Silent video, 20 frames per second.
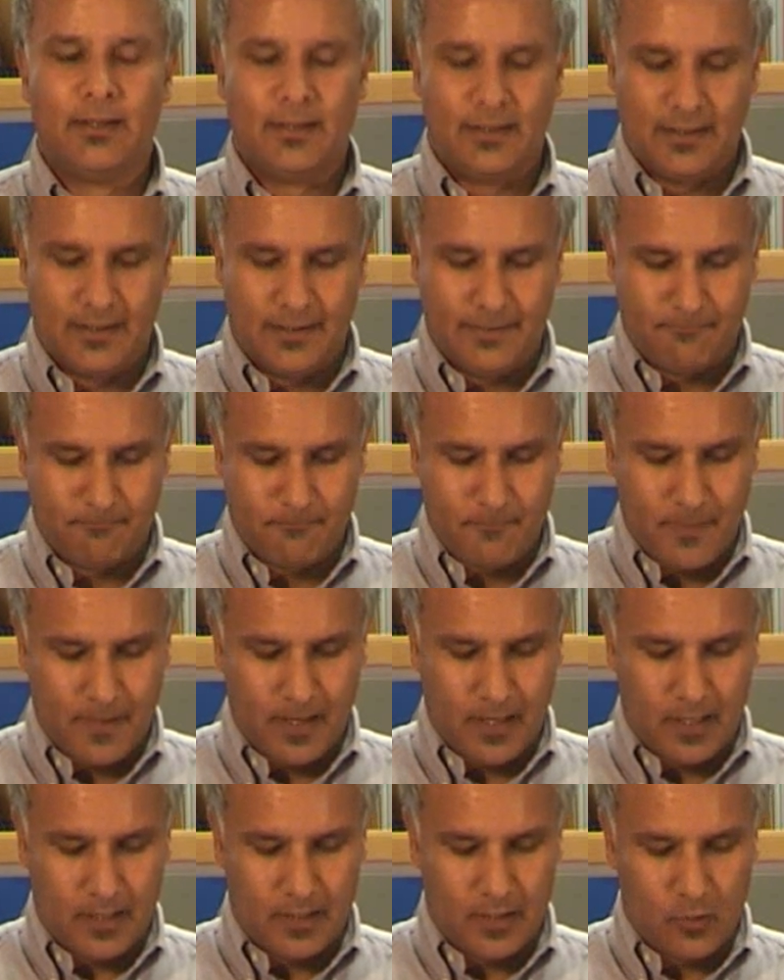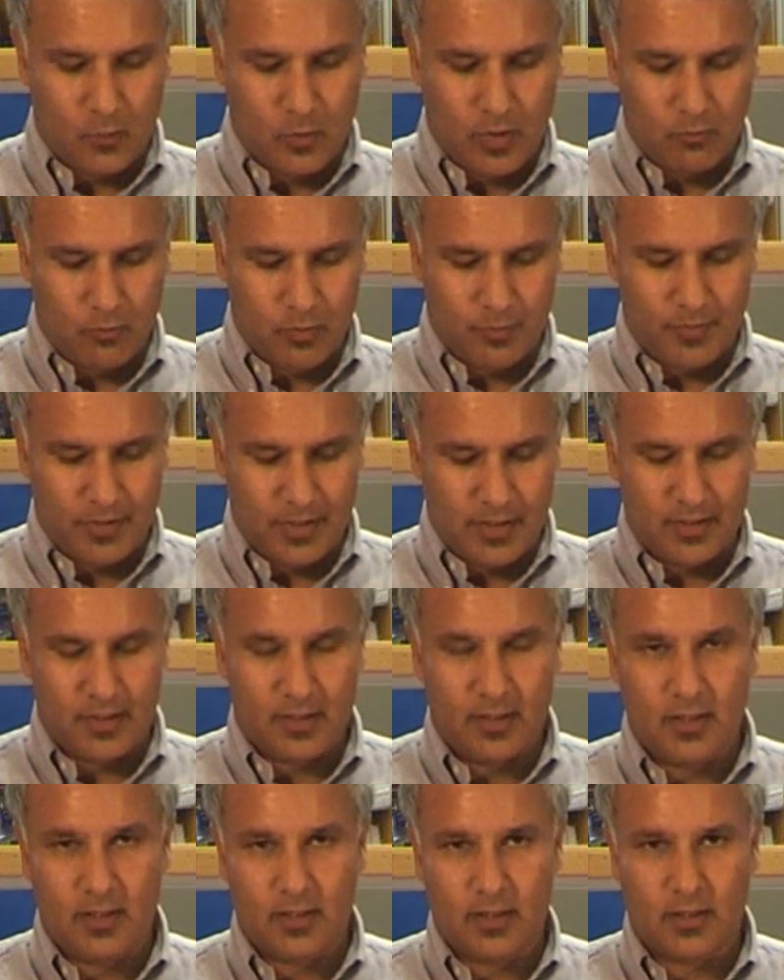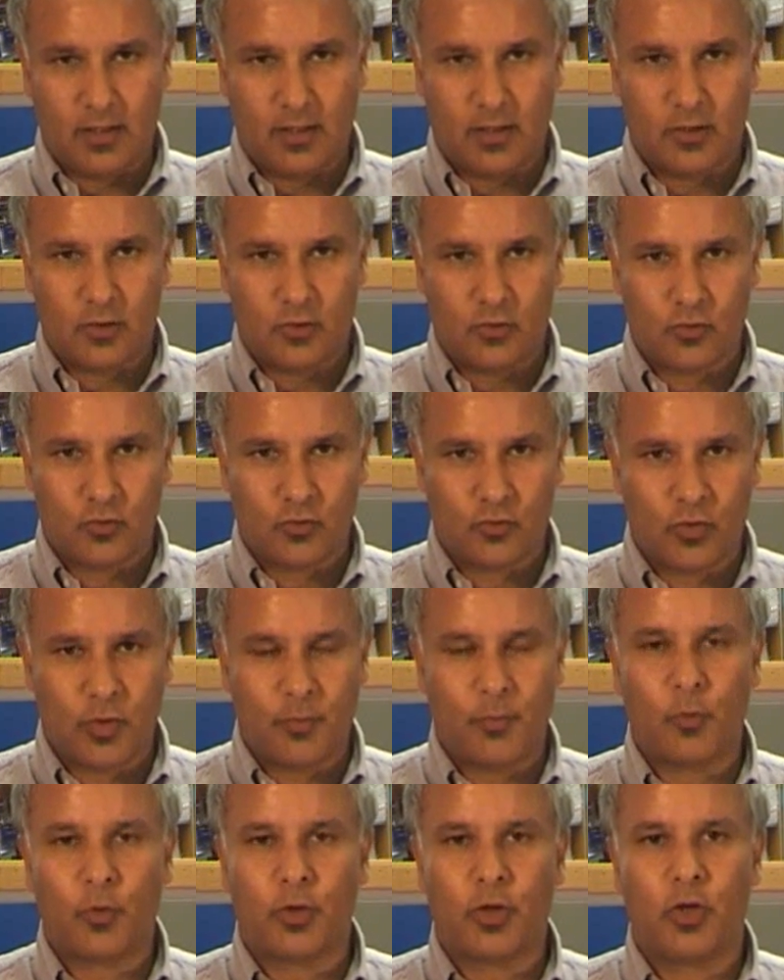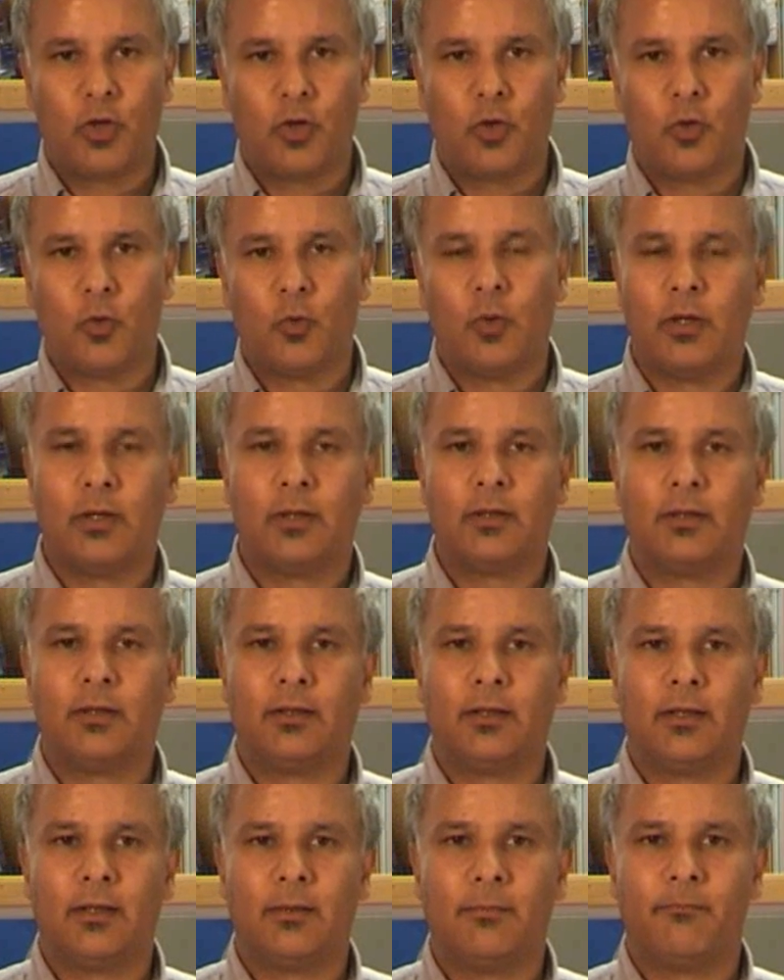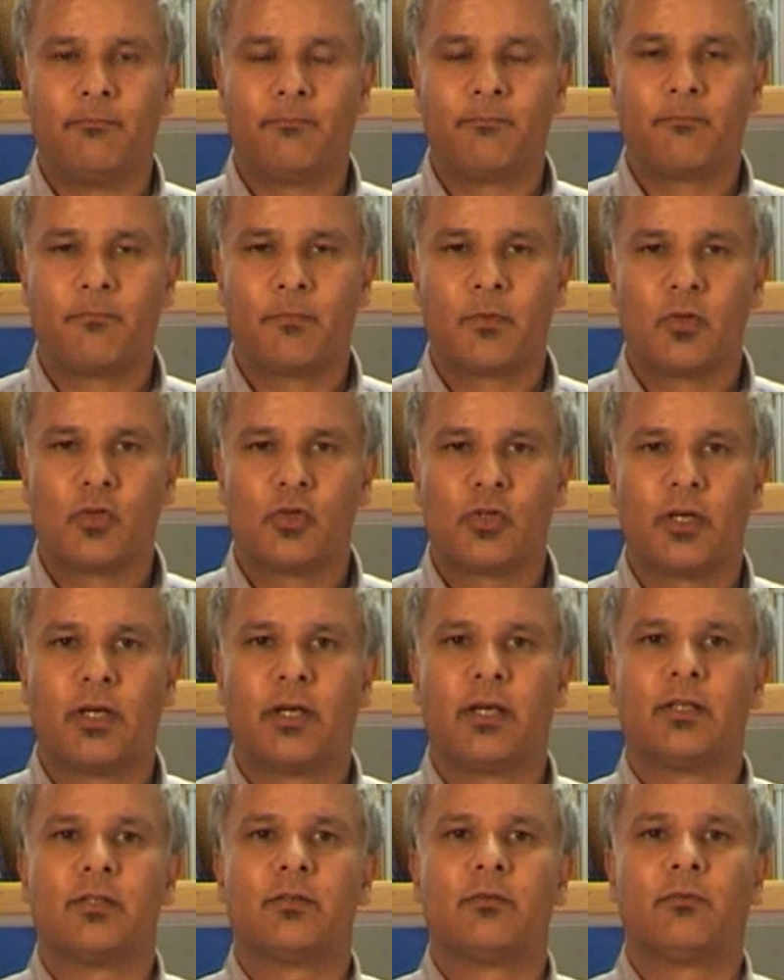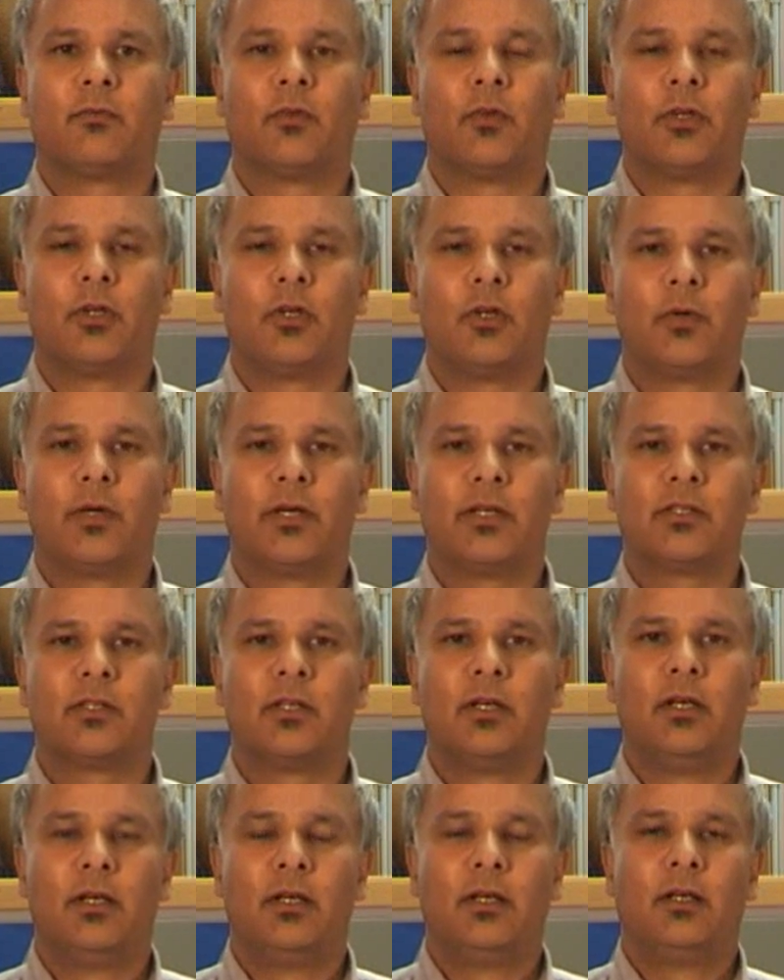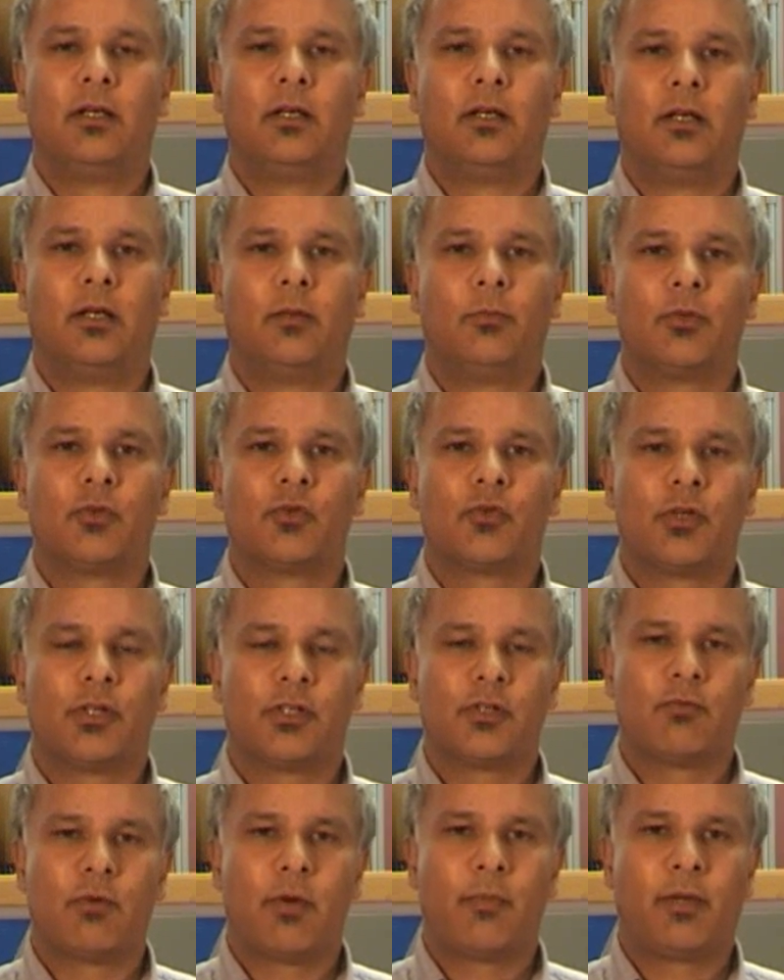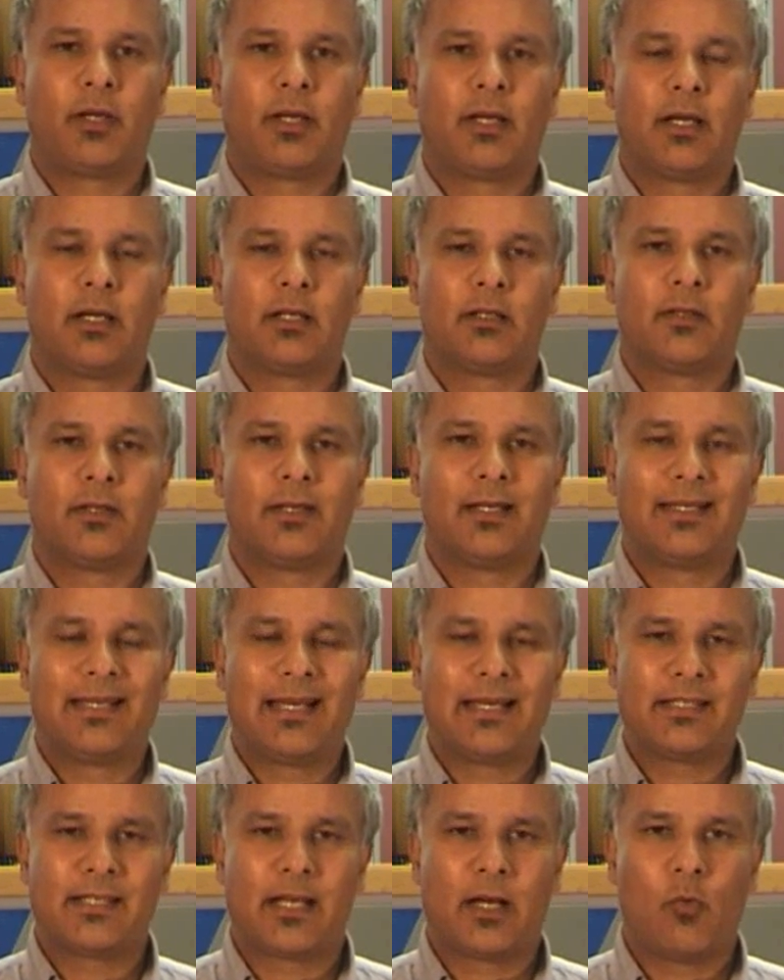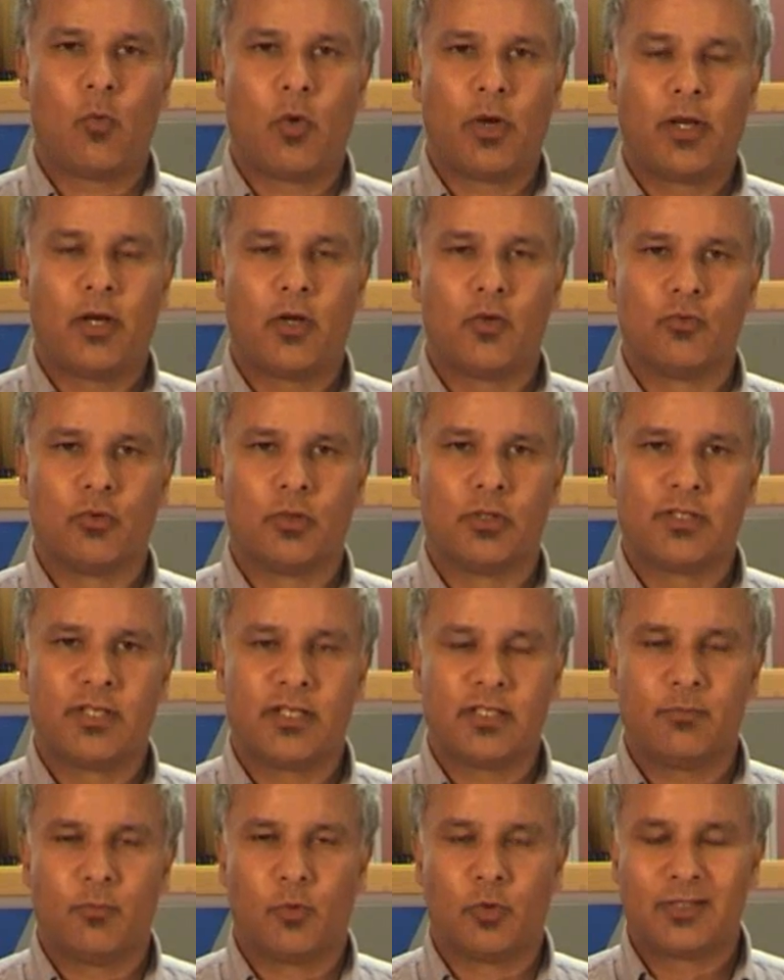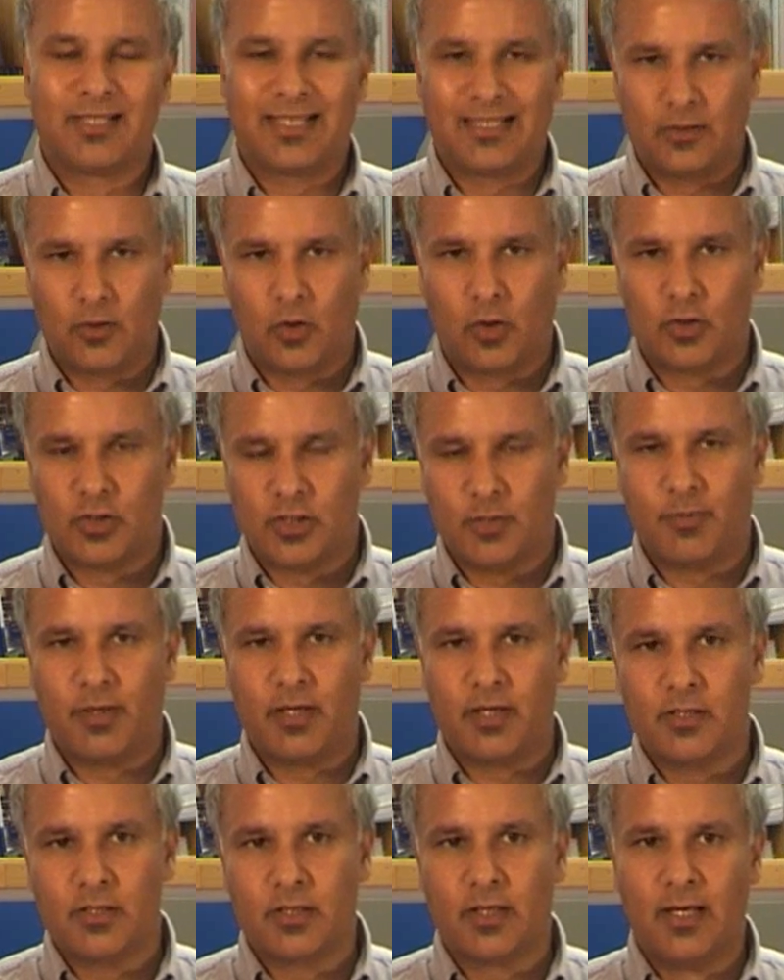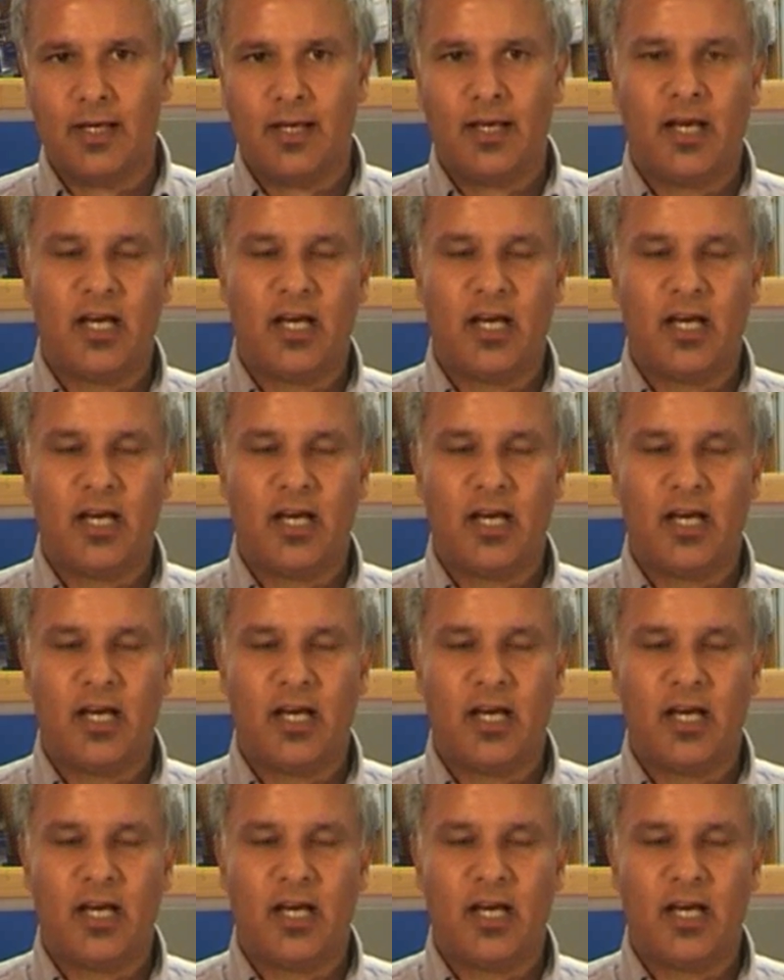Another one would be the Triple Q shares from the US, which tries to replicate the NASDAQ 100. So that's more technology based.